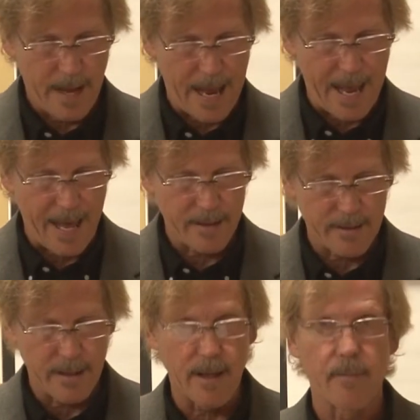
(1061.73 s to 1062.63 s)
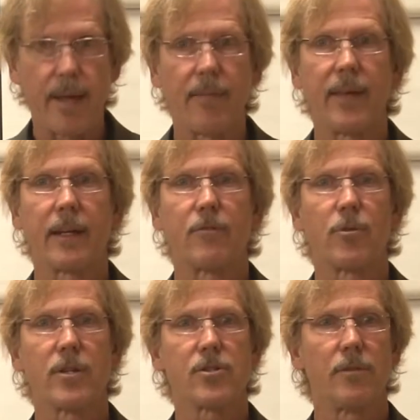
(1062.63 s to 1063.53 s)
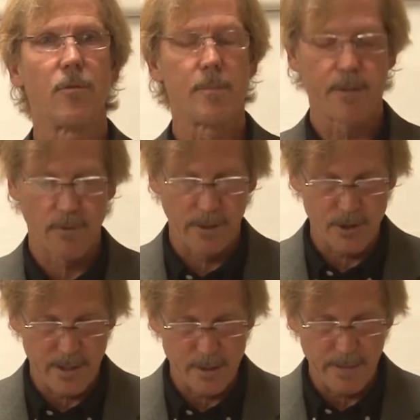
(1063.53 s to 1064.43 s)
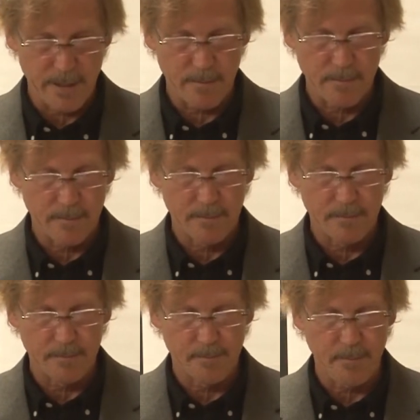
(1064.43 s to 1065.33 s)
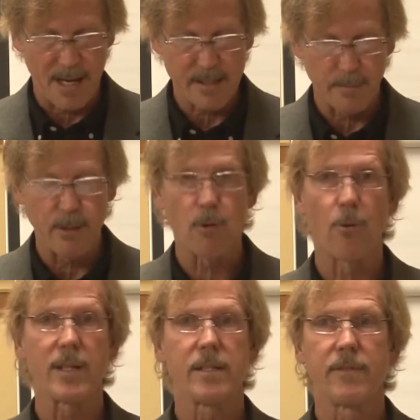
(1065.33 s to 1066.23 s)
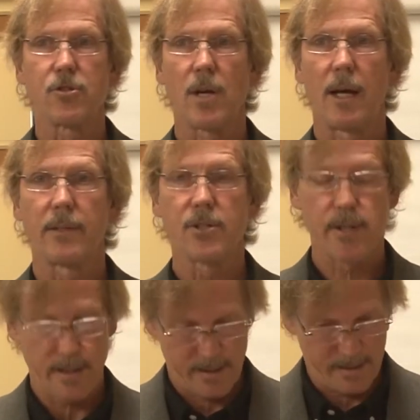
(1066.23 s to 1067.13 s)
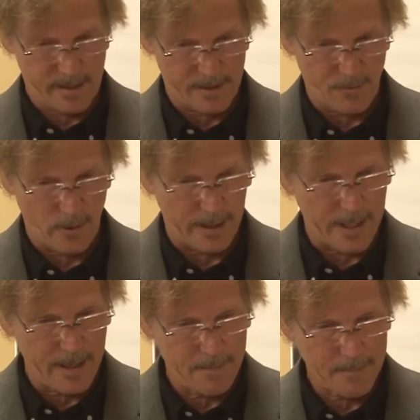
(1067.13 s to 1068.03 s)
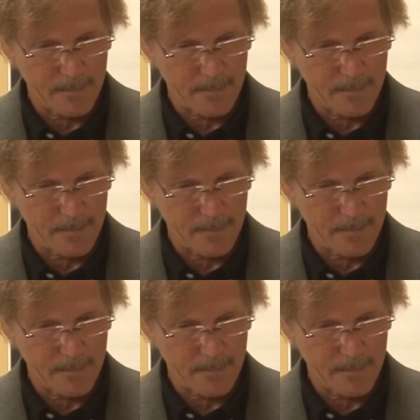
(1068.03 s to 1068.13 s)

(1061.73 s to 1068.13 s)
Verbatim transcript: And uh, they think of traditional forms of religion as being possibly regressive and childish. That's, that's Freud again.